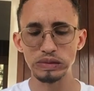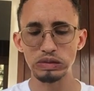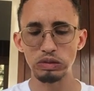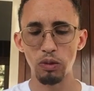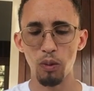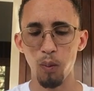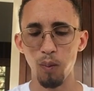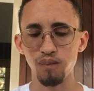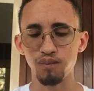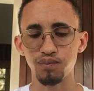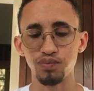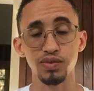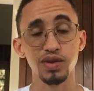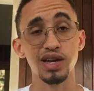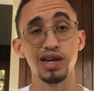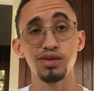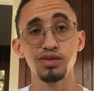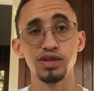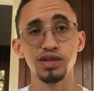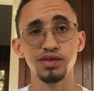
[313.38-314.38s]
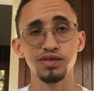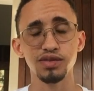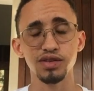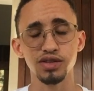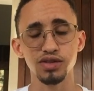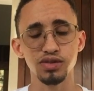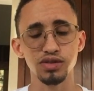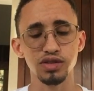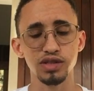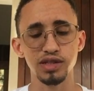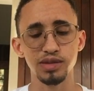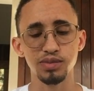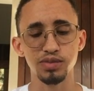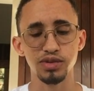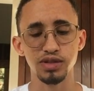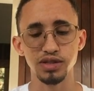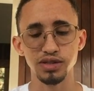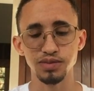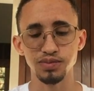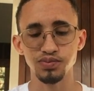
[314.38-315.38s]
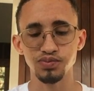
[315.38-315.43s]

I would definitely go to that party.